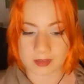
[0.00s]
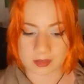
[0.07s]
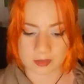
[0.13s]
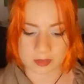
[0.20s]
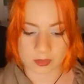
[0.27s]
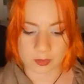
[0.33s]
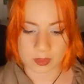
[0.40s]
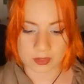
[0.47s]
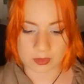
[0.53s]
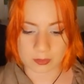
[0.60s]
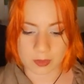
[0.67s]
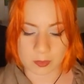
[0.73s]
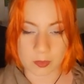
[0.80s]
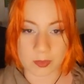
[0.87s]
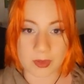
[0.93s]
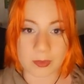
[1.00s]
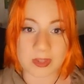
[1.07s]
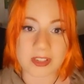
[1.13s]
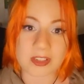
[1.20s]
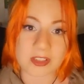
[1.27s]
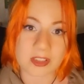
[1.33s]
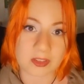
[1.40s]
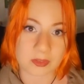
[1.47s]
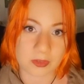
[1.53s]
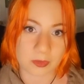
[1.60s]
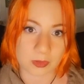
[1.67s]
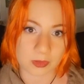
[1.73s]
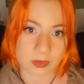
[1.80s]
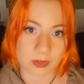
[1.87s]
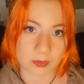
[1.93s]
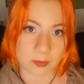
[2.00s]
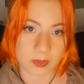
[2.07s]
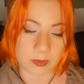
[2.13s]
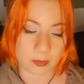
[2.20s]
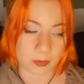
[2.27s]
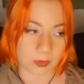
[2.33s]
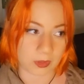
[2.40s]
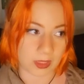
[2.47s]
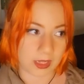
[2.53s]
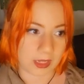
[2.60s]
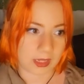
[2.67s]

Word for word: There's going to maybe be a big shift for a lot of people.